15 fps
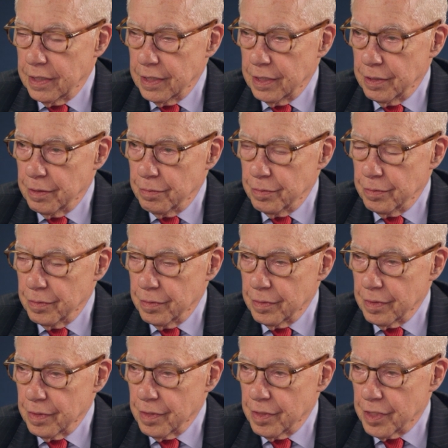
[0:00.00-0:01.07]
Um,
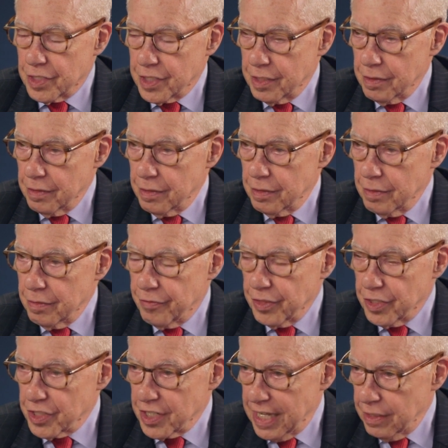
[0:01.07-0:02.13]
the,
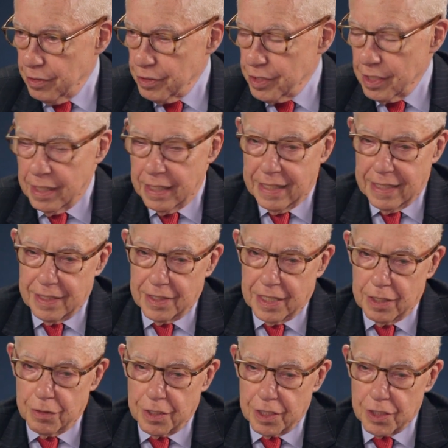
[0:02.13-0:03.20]
for the standards, and
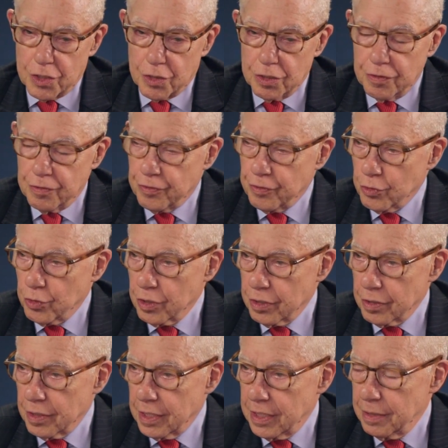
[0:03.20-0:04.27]
I don't think it's good
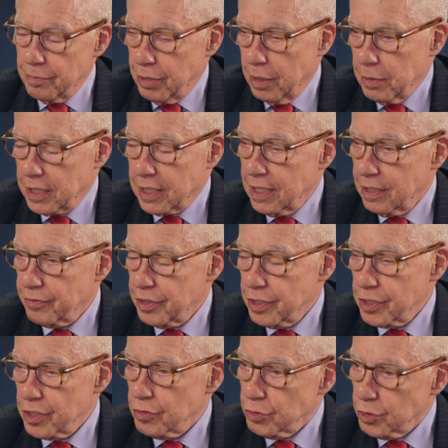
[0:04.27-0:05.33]
for uh, public
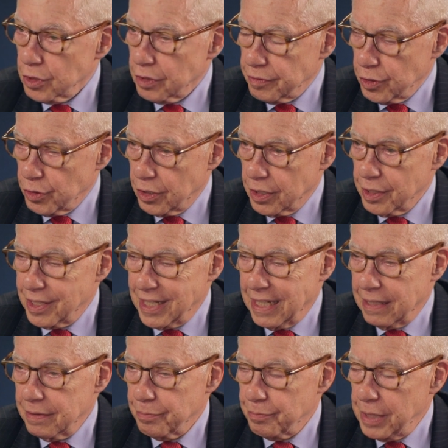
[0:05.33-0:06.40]
confidence in the rule of law
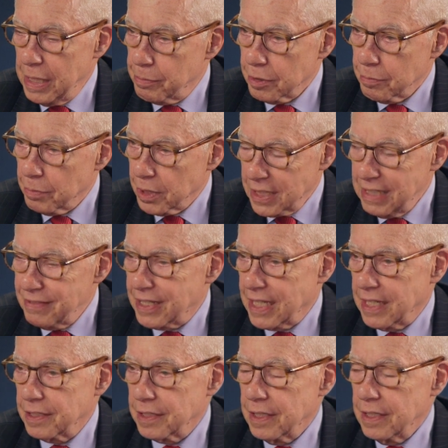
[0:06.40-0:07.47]
that people believe
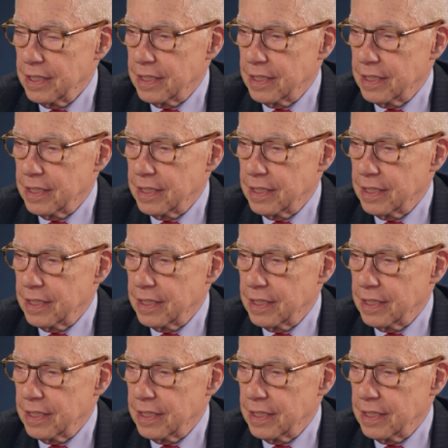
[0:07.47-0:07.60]
that.